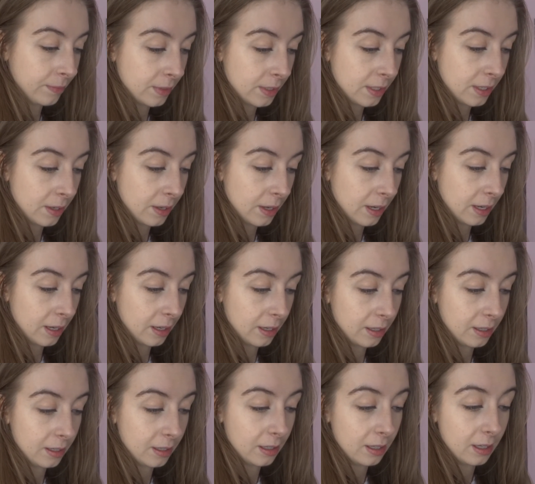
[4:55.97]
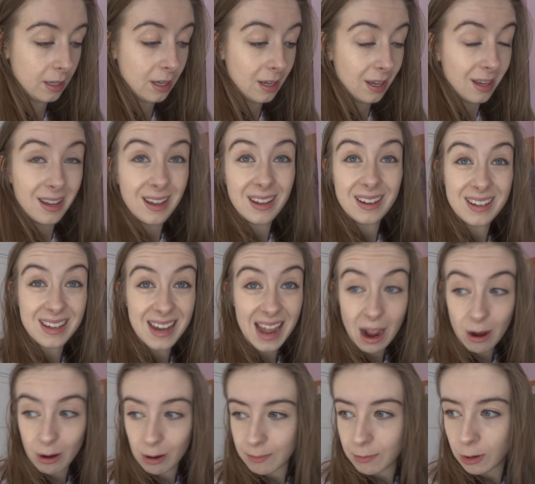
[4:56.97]
So yeah,
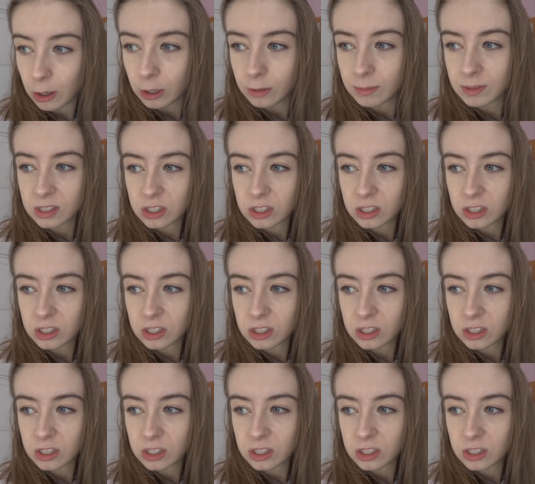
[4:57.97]
now I'm home.